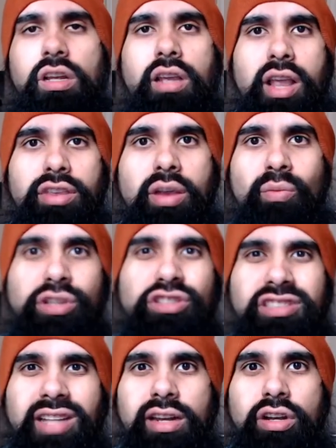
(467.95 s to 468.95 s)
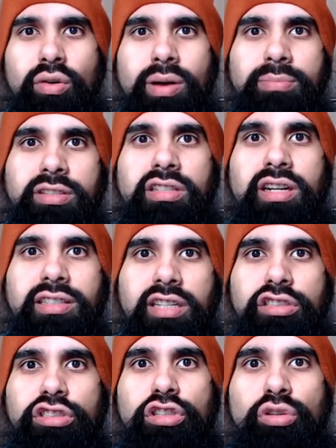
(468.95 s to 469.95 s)
And when you say no, I'm just going to
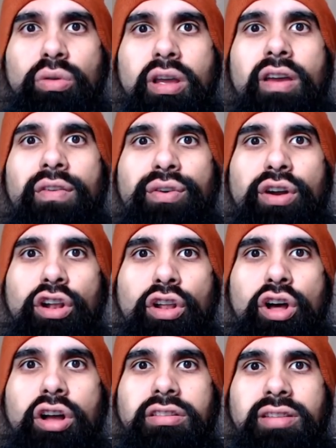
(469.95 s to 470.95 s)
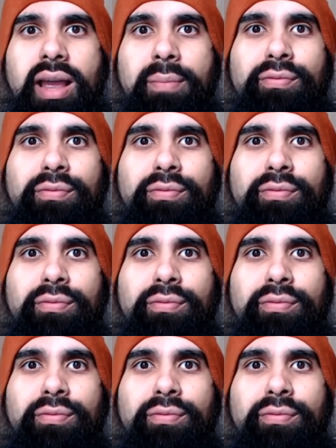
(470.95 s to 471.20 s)
kiss you for a long time,